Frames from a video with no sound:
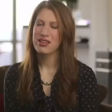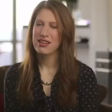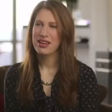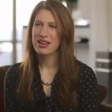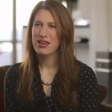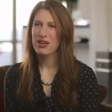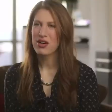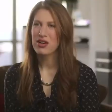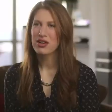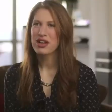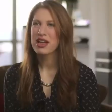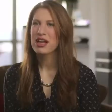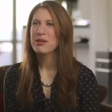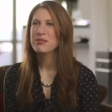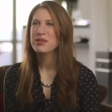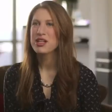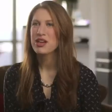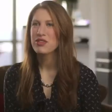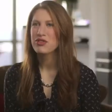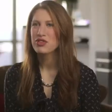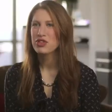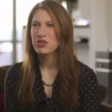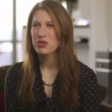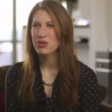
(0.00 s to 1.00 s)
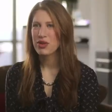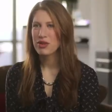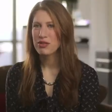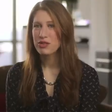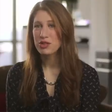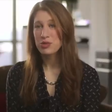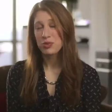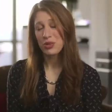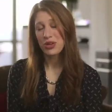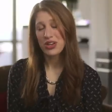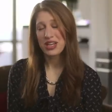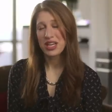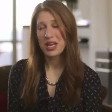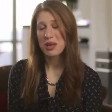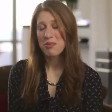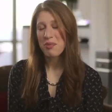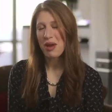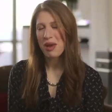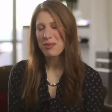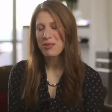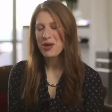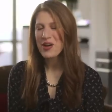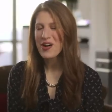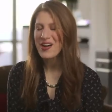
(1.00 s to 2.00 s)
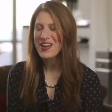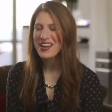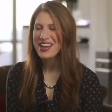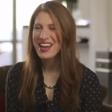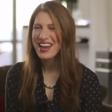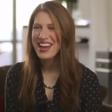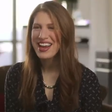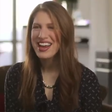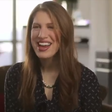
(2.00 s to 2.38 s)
it all came down to what I was putting in my body.